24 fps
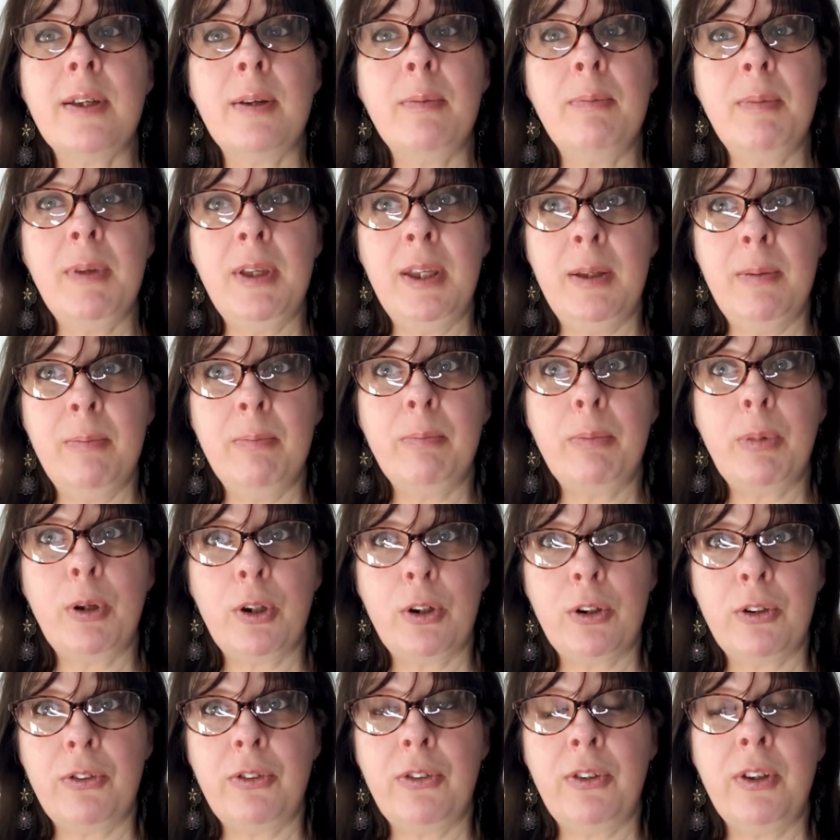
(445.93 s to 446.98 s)
some
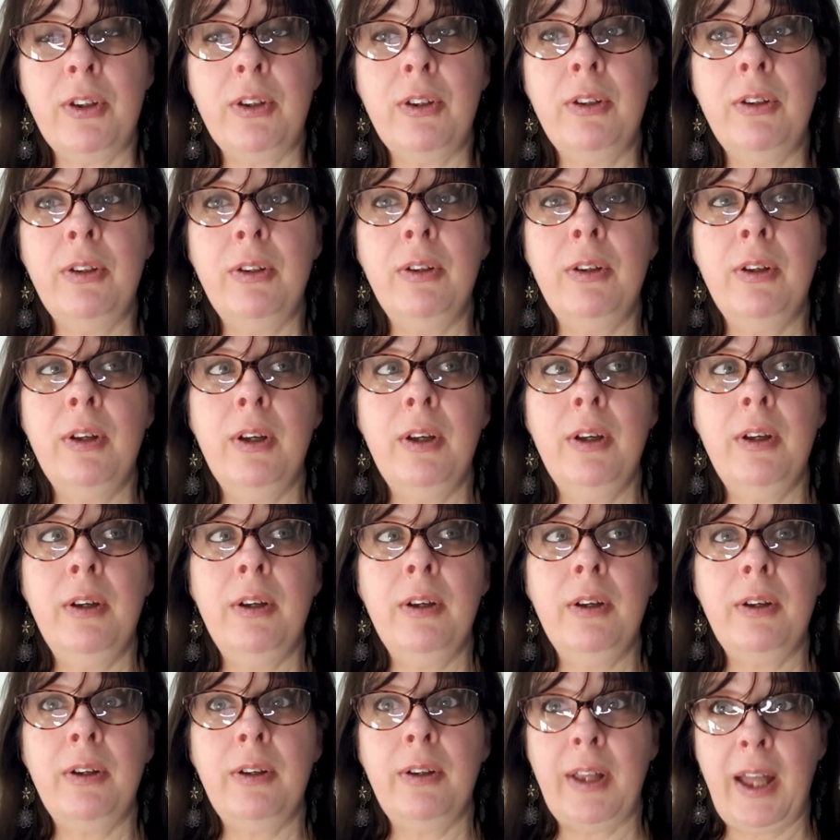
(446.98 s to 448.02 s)
in-person
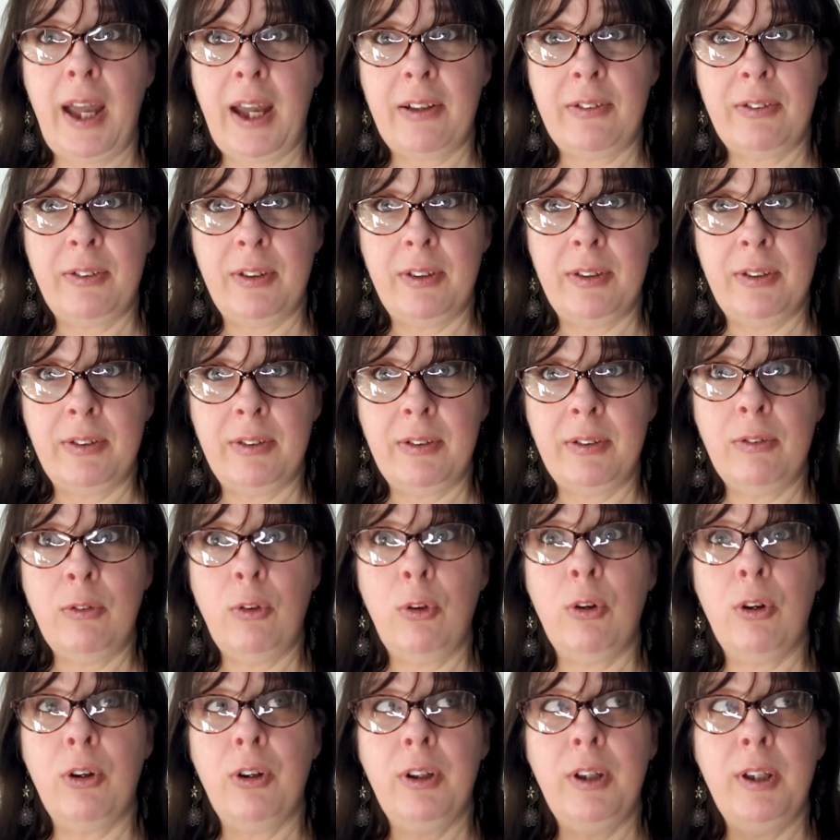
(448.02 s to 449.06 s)
classes
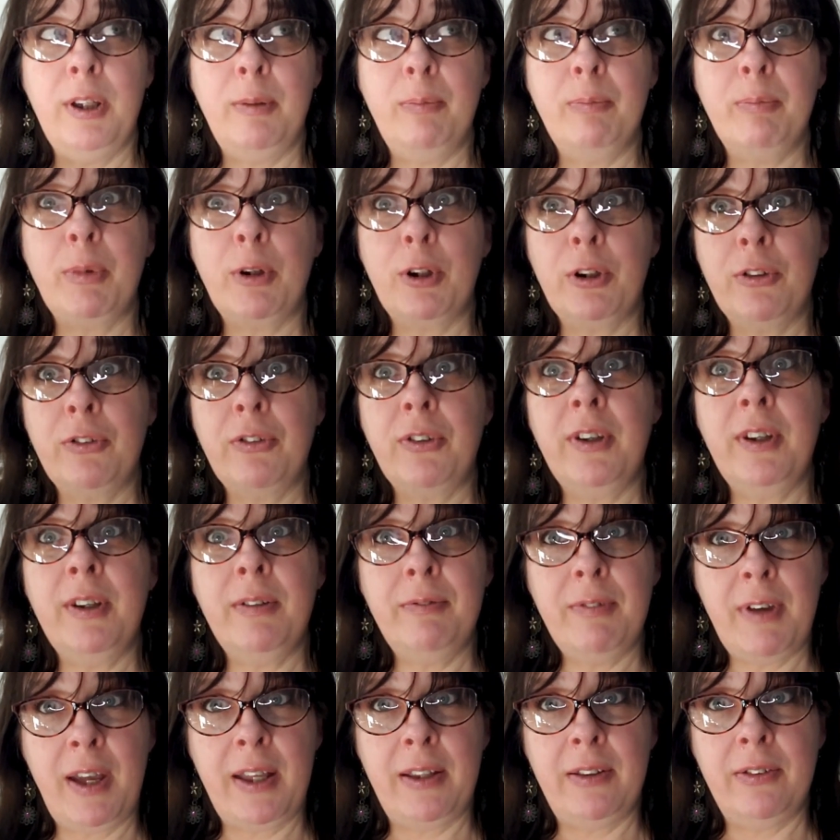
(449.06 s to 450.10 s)
or in-person
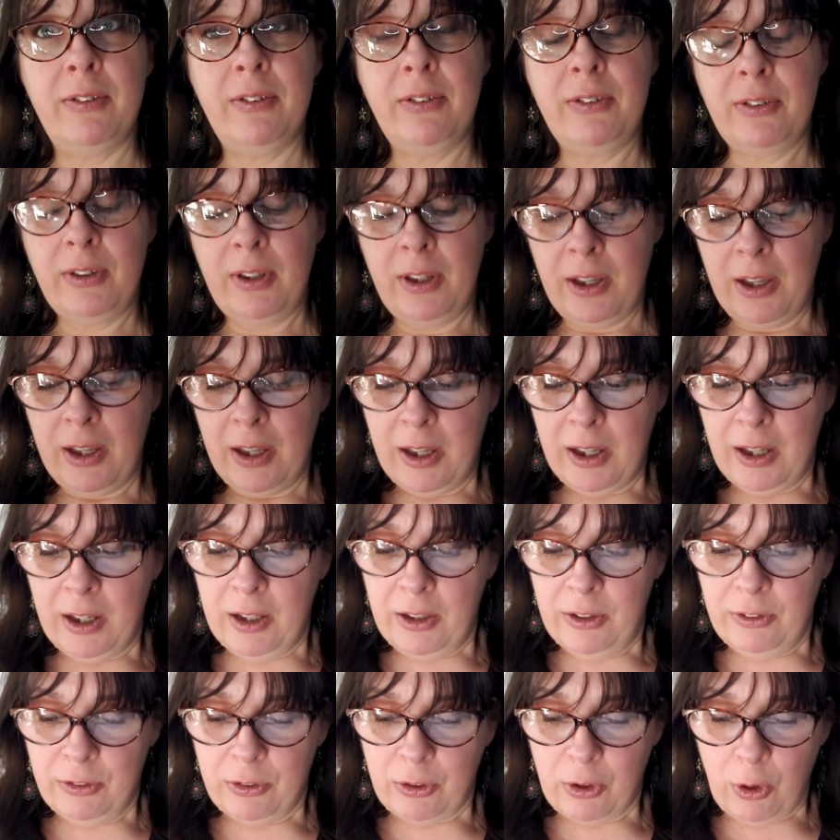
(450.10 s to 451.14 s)
events.
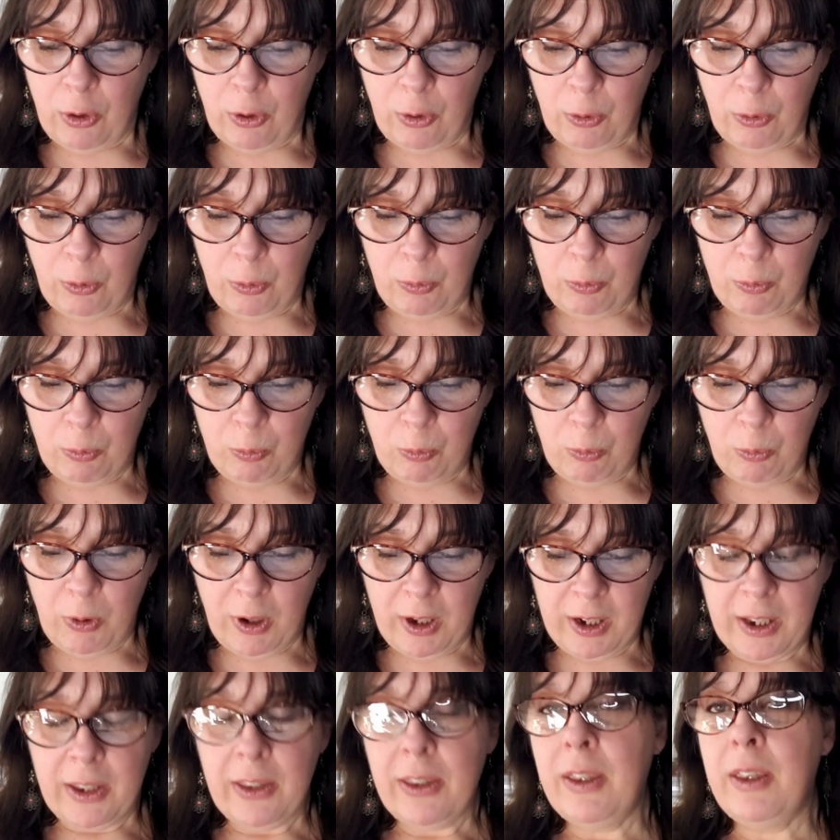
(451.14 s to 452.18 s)
So
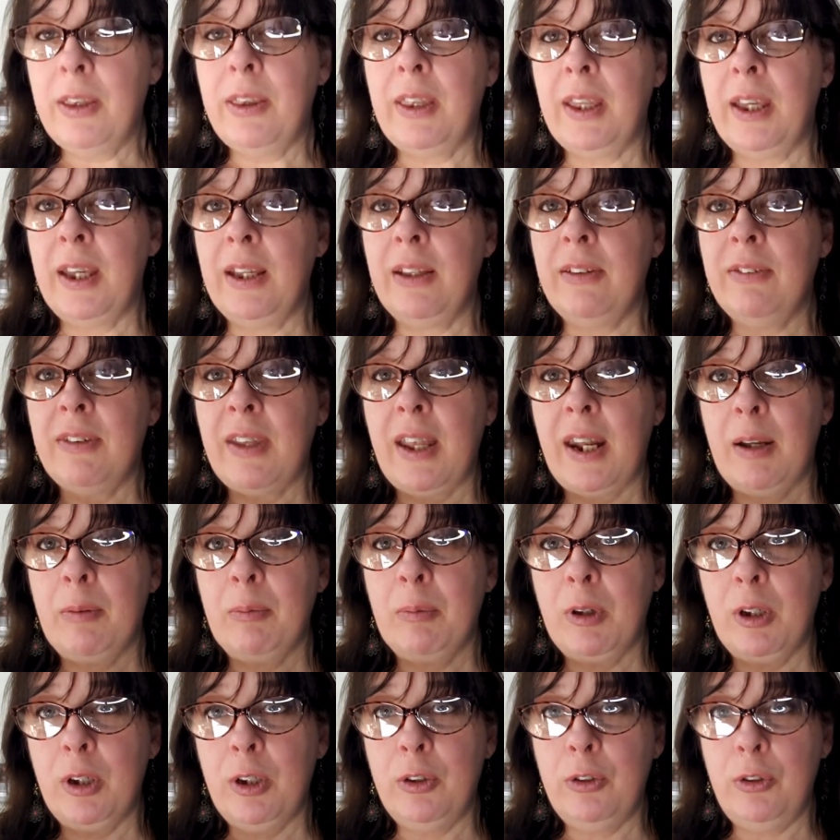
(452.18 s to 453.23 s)
one of the things that
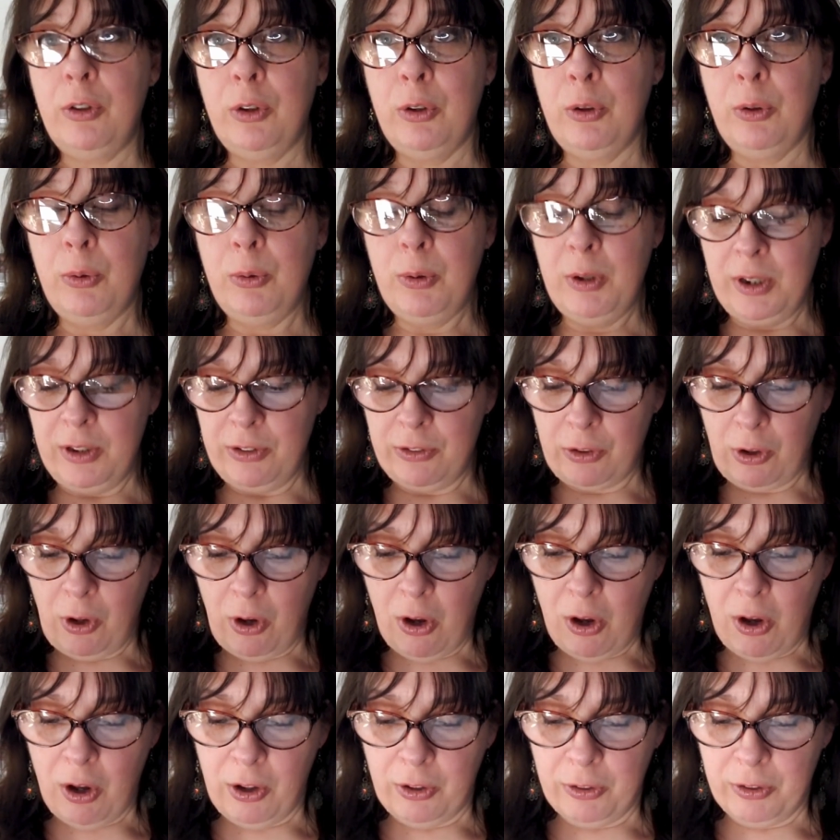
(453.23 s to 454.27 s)
I'm going to do is
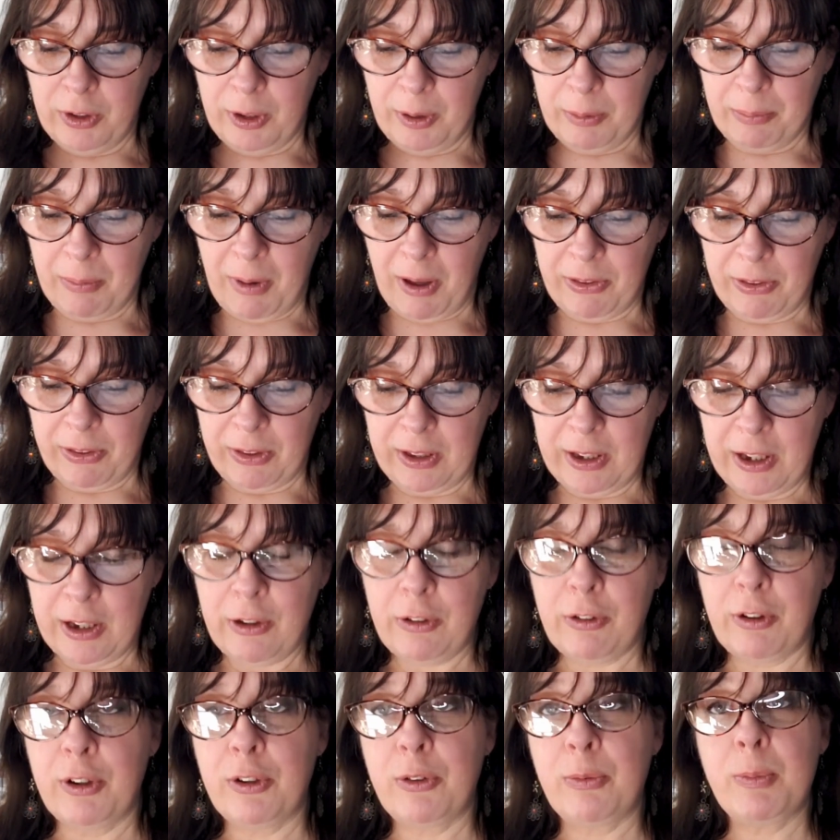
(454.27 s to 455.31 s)
called a monthly
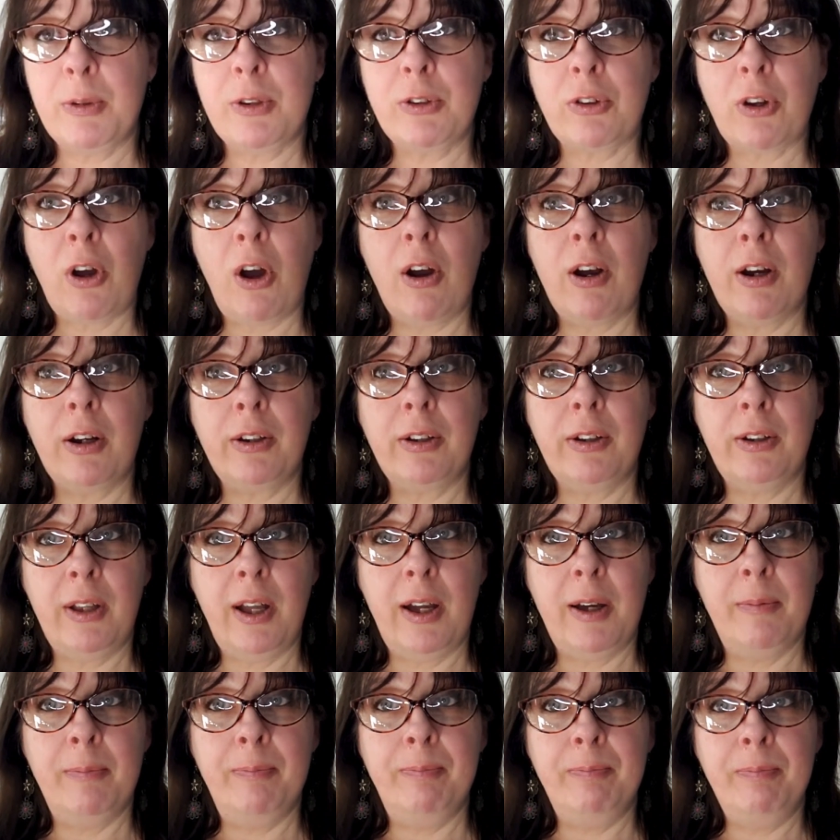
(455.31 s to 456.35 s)
Christmas card
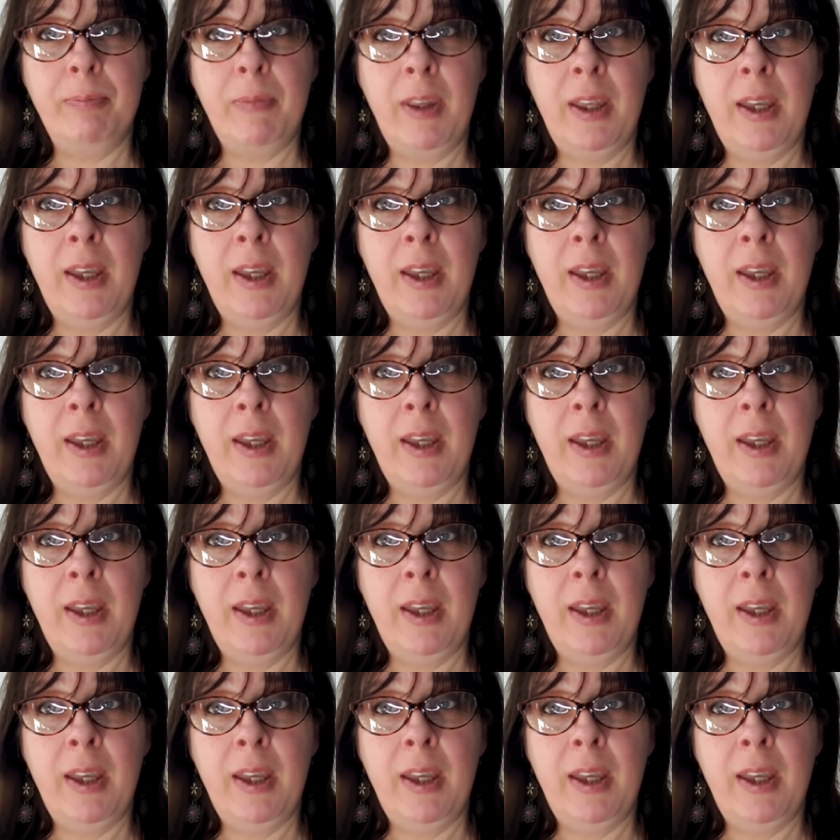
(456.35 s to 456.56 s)
club.